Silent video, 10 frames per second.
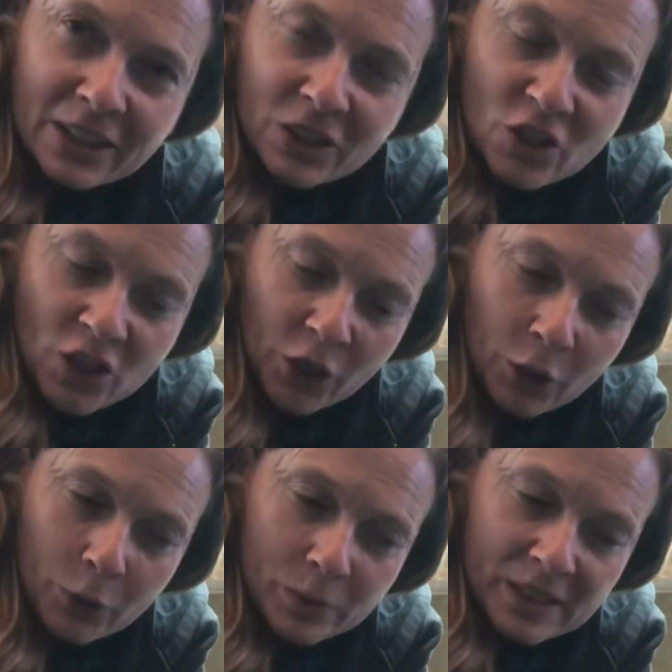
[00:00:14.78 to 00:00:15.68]

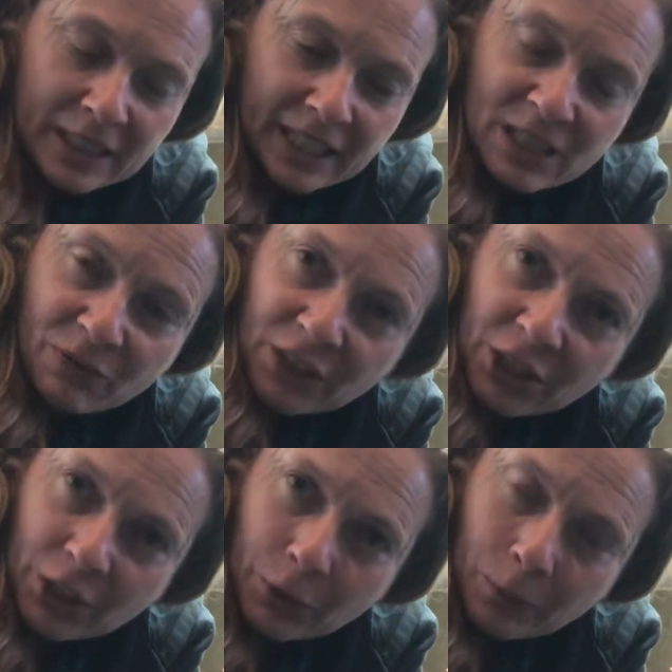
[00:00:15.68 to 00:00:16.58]
So today's
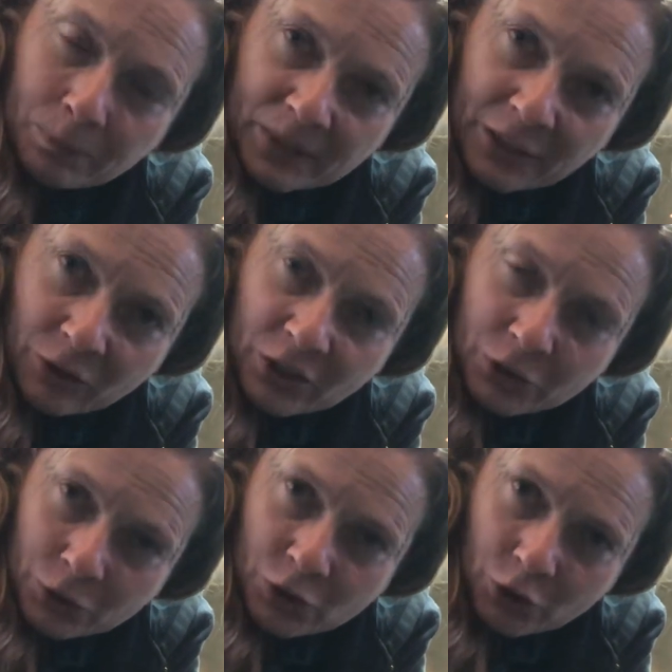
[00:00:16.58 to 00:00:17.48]
video here on
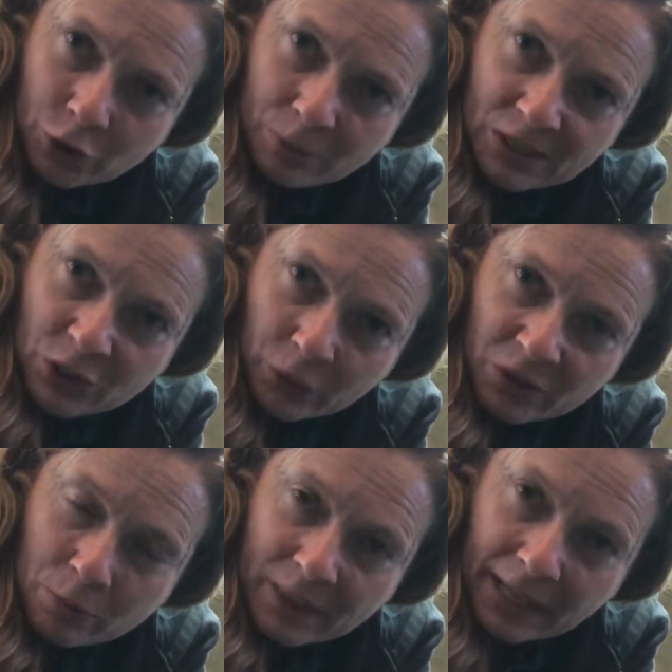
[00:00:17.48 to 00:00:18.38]
YouTube is
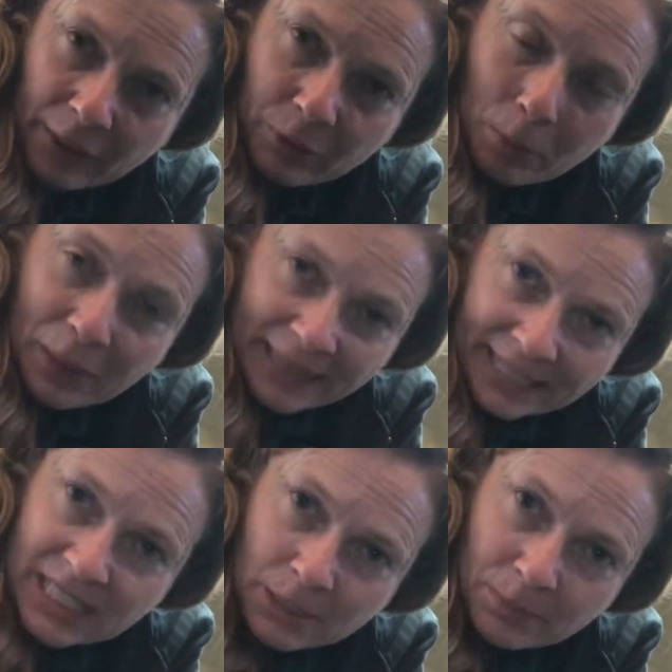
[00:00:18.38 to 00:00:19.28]
going to be a
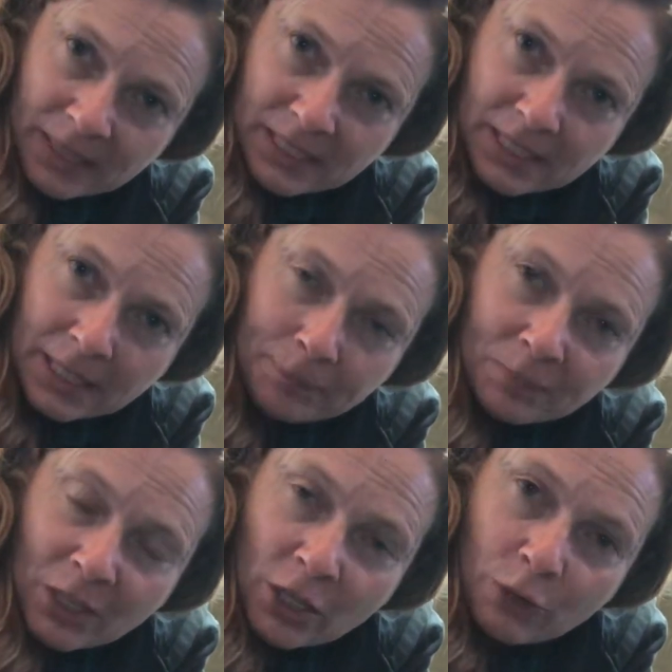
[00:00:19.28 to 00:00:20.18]
replacement
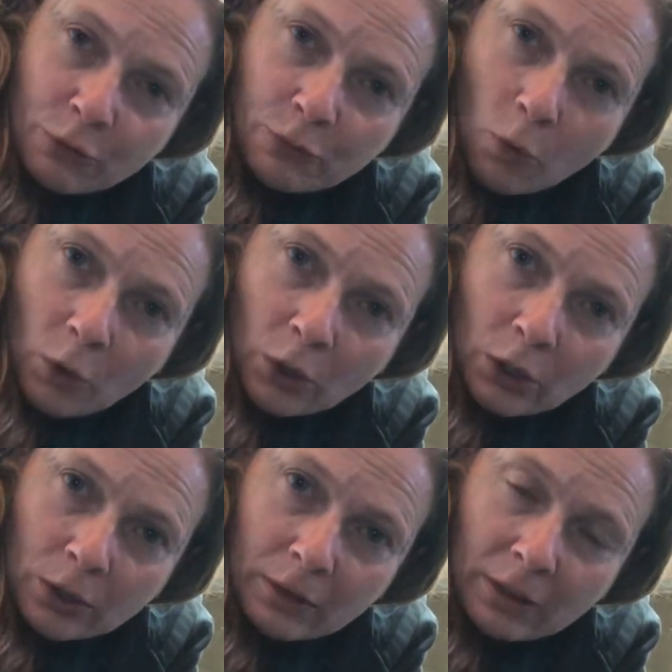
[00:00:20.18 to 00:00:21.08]

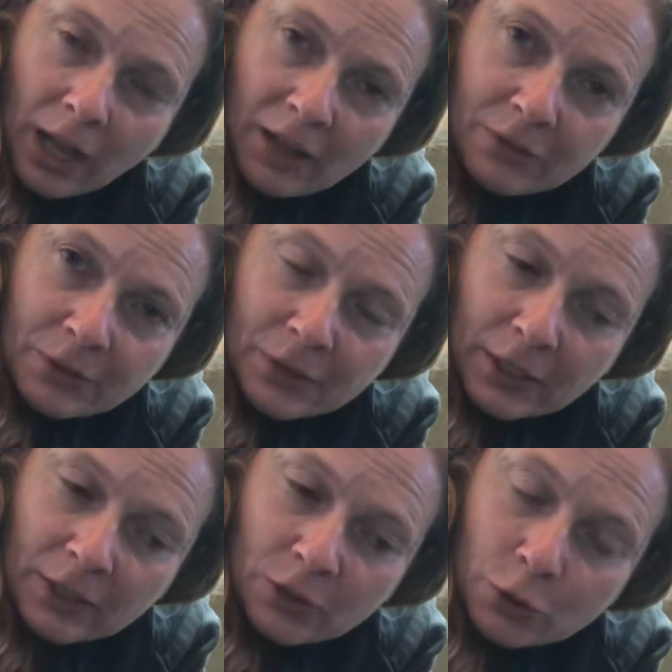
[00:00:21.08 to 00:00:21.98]
for uh,
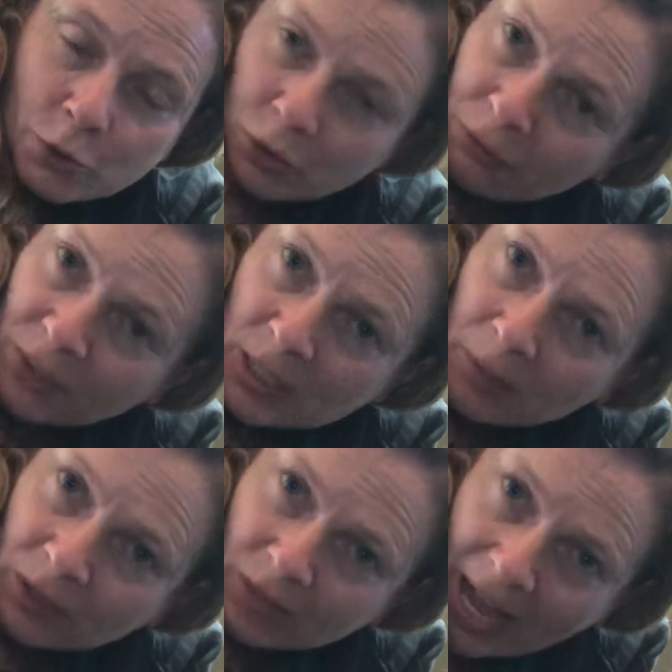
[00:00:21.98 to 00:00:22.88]
the usual
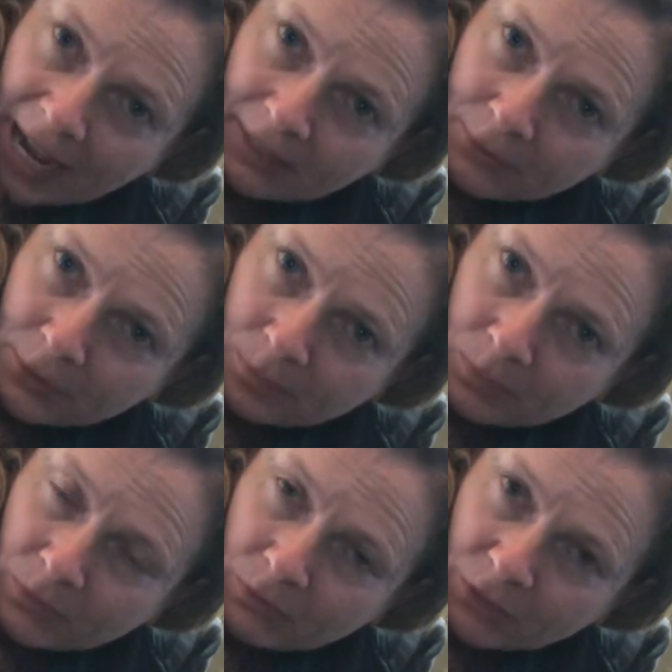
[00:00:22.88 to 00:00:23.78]
Facebook Live
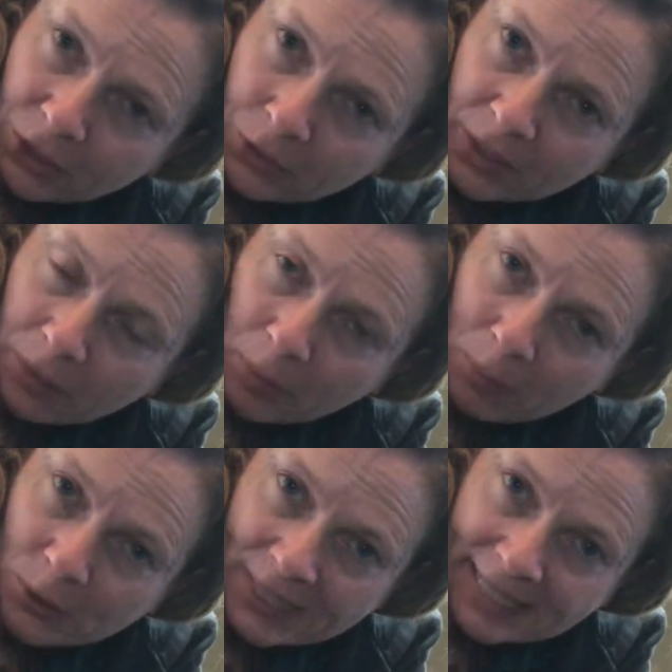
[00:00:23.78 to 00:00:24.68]
video that I've been
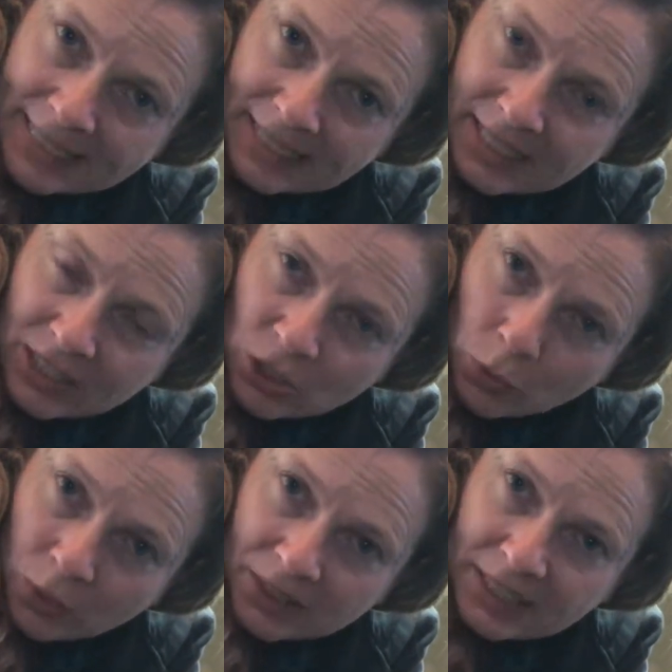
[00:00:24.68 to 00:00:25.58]
presenting since
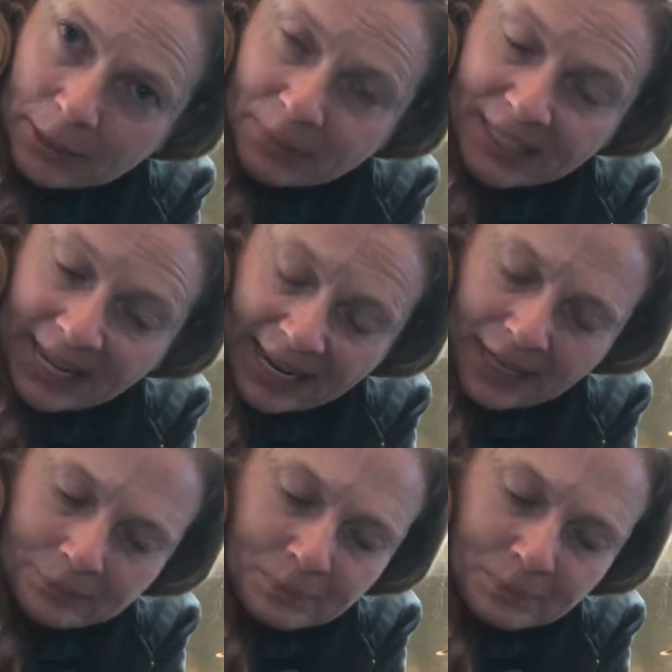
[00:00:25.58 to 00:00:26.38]
quarantine began.